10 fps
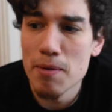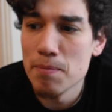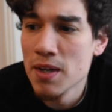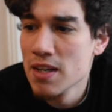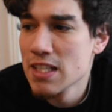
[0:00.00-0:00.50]

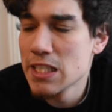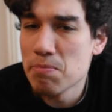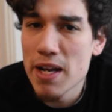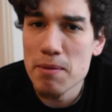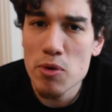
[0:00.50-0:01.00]
I'm
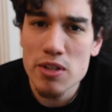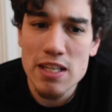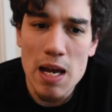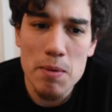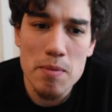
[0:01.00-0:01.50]
spending more
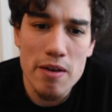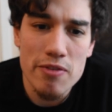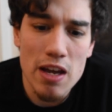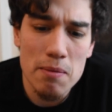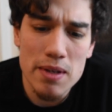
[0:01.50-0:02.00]
time with my
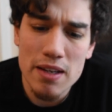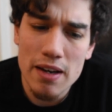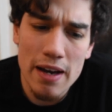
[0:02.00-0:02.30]
family.